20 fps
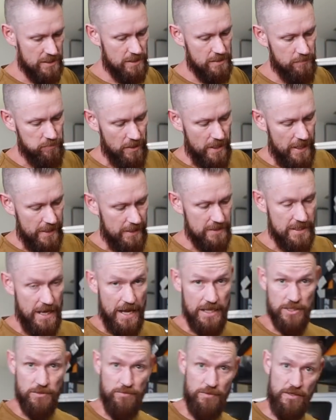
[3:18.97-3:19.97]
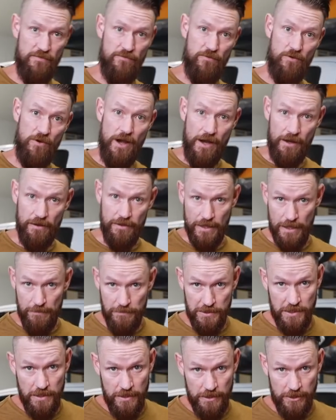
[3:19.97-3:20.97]
supplied attachment for airing up
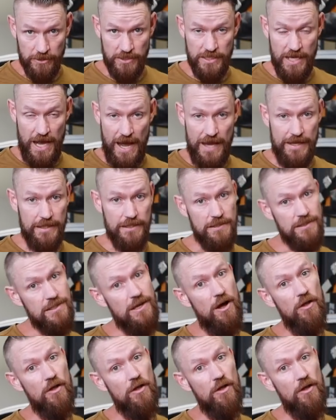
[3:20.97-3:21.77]
your tires,